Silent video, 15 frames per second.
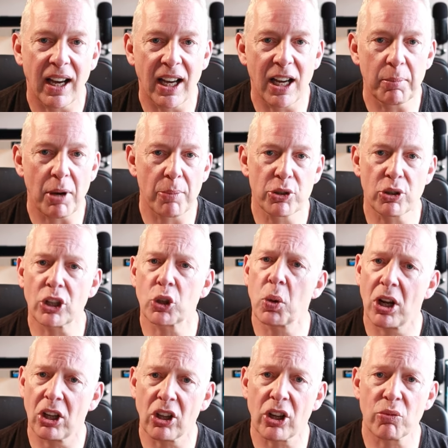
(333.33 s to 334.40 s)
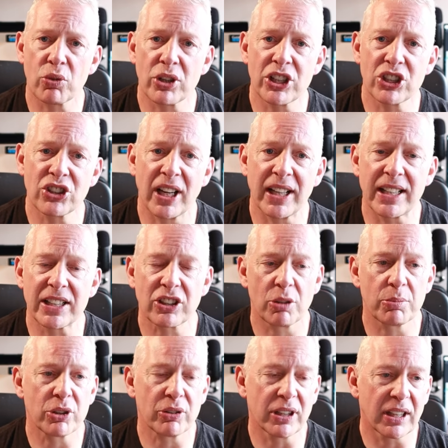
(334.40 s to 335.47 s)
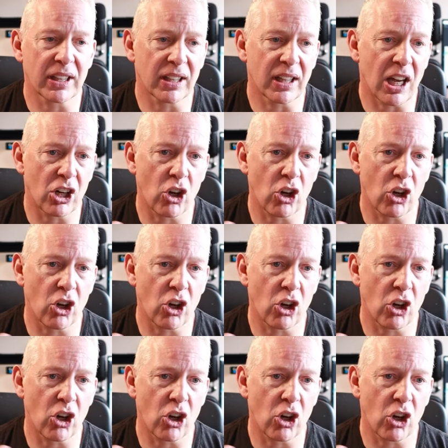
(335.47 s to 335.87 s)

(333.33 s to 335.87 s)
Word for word: Um, I'm doing quite a lot of running training, so I'm doing a,